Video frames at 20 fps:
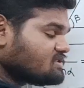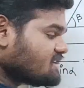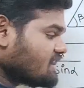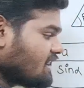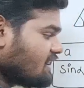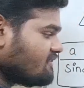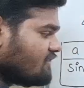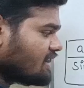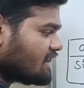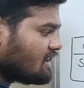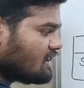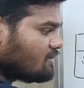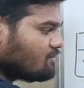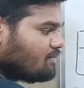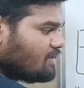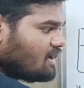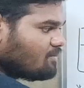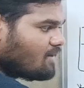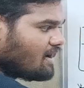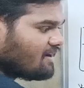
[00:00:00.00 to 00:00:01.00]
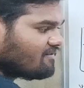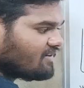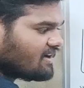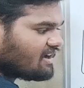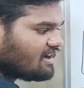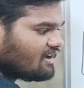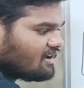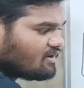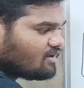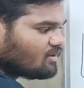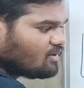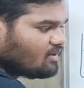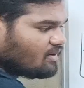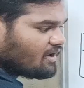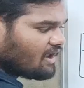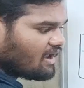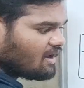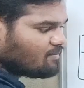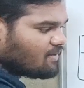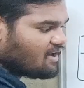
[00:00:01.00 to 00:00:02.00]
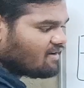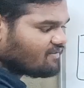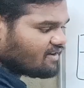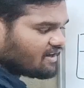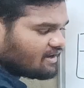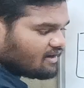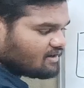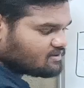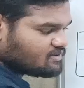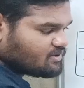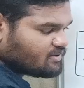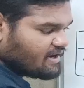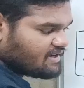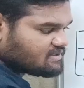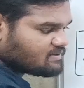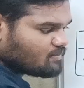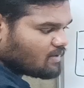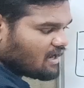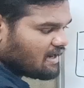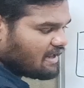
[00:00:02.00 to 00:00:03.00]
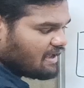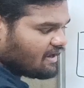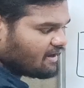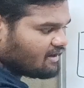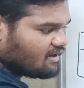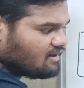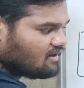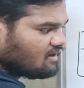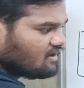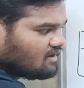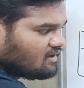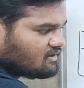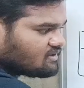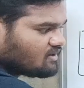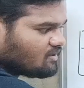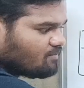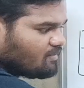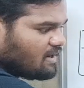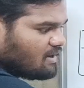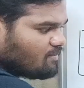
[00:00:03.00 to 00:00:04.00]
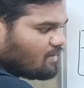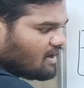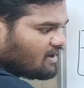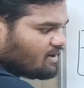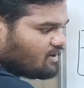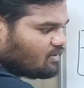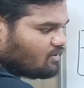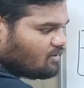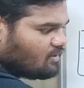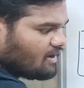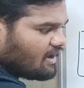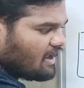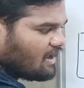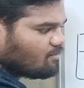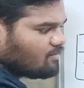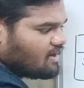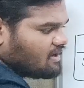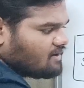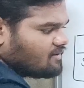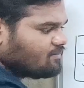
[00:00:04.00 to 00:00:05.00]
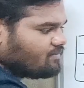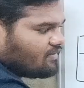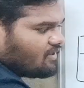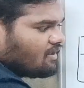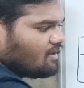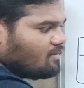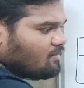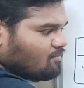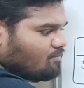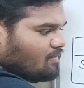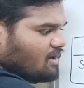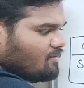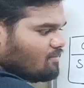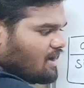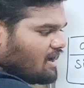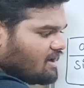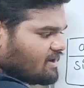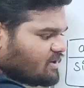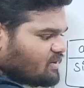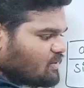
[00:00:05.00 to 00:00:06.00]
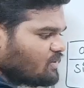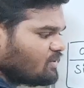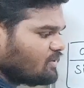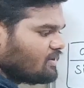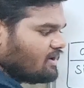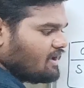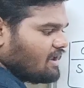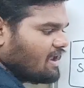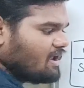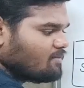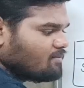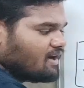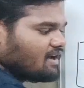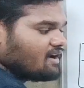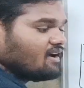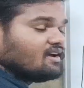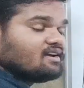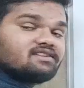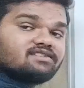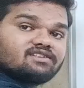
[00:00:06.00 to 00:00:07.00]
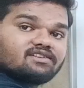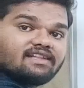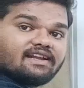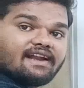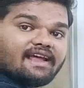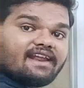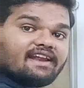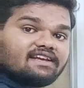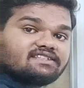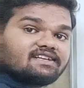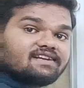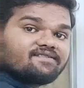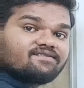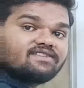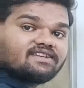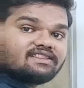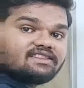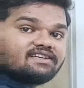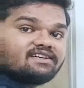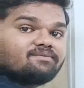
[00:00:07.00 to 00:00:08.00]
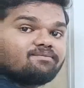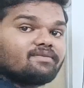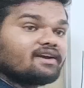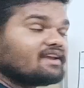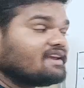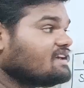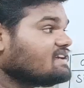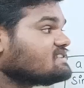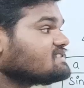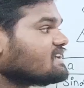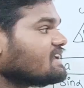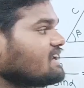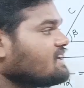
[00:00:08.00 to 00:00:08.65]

to second vector, b bar vector to a bar vector through a small angle. So b bar to a bar, b bar to a bar. So the direction of the thumb is